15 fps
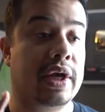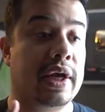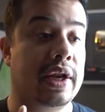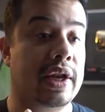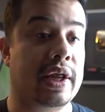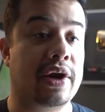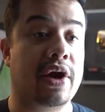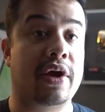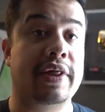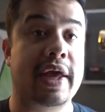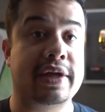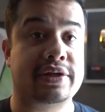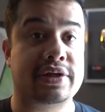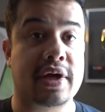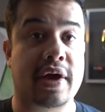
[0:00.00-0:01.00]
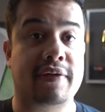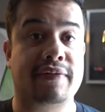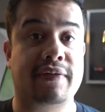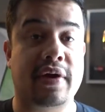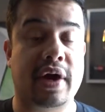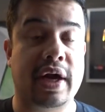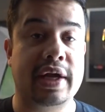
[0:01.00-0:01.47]
and all that
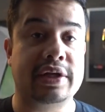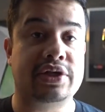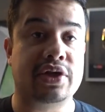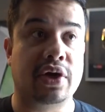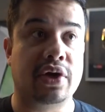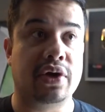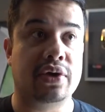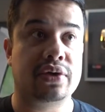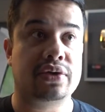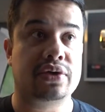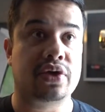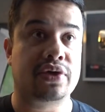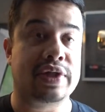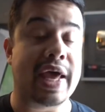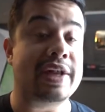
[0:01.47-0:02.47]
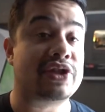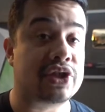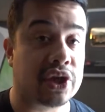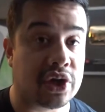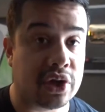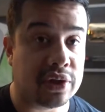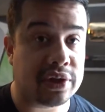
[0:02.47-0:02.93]
stuff. All right, so that's
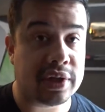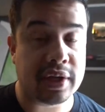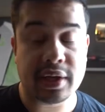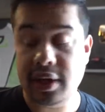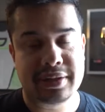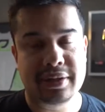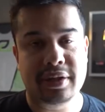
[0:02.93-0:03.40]
the good thing.